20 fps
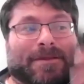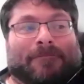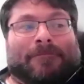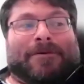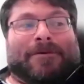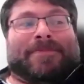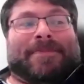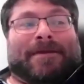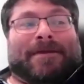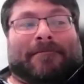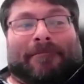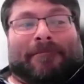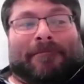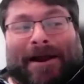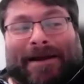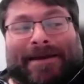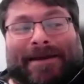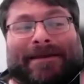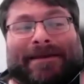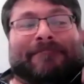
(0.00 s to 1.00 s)
what they
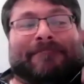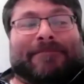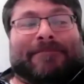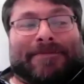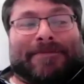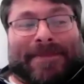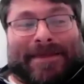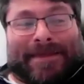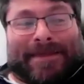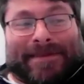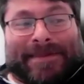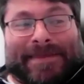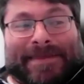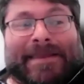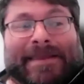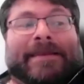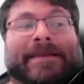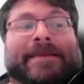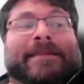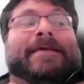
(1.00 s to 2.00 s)
wanted, what they
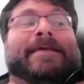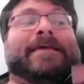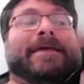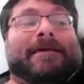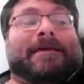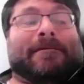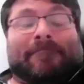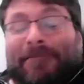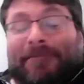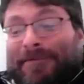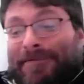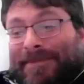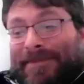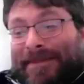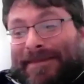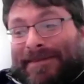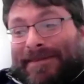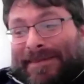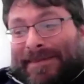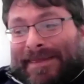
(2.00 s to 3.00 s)
needed, and what
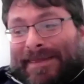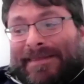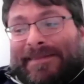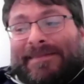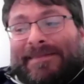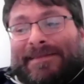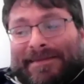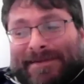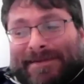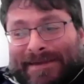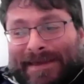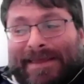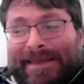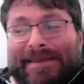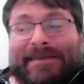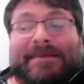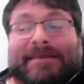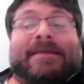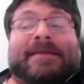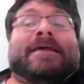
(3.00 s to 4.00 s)
they did
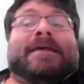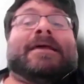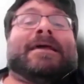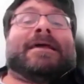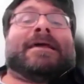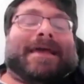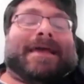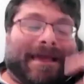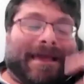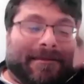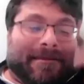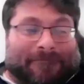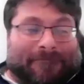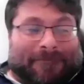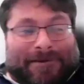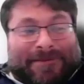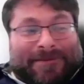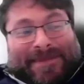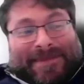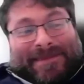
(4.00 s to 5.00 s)
get, and
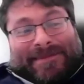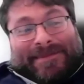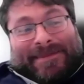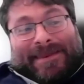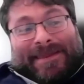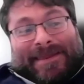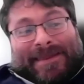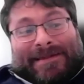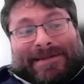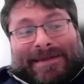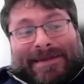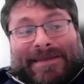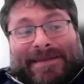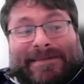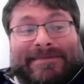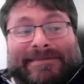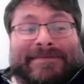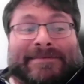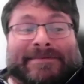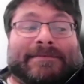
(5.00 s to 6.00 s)
what they didn't
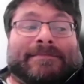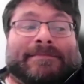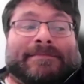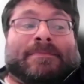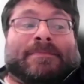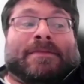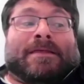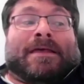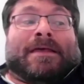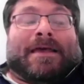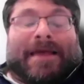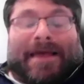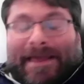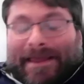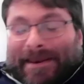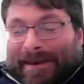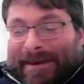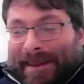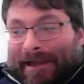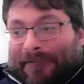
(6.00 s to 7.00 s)
get.
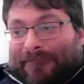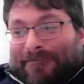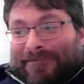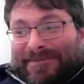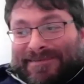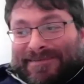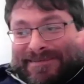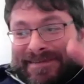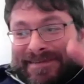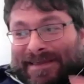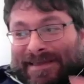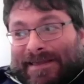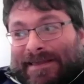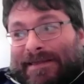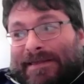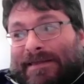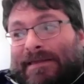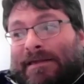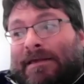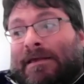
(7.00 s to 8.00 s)
And that was
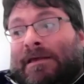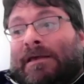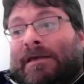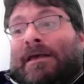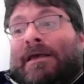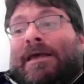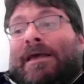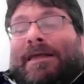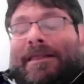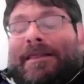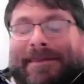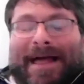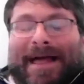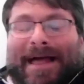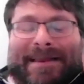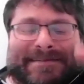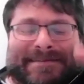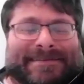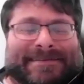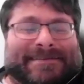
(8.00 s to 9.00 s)

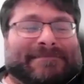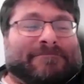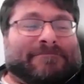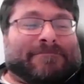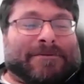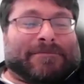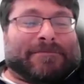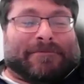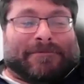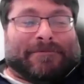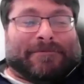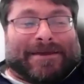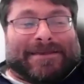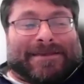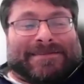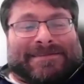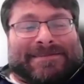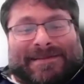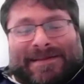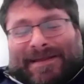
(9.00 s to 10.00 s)
not just people with
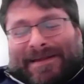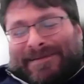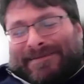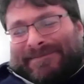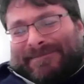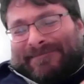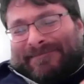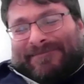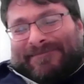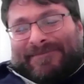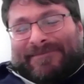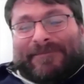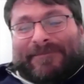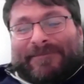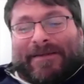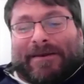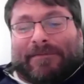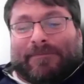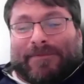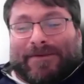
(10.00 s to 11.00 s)
intellectual and
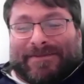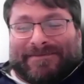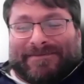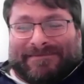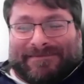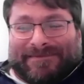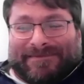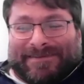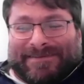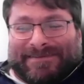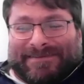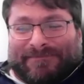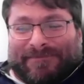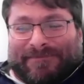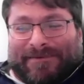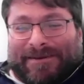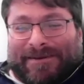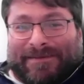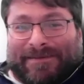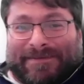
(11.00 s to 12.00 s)
developmental
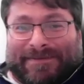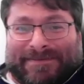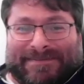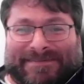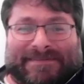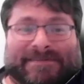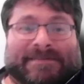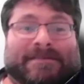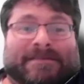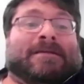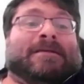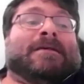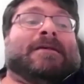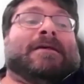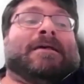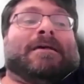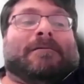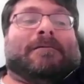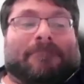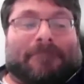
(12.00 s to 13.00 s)
disabilities,
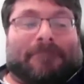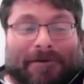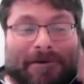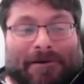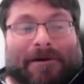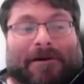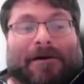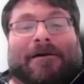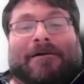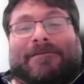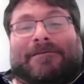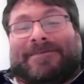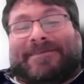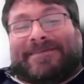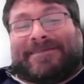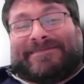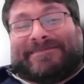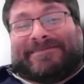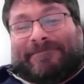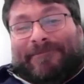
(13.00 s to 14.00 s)
but all
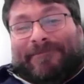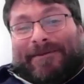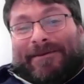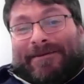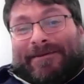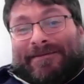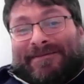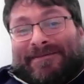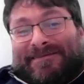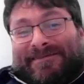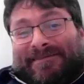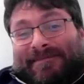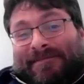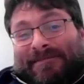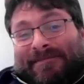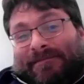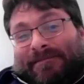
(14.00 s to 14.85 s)
disabilities.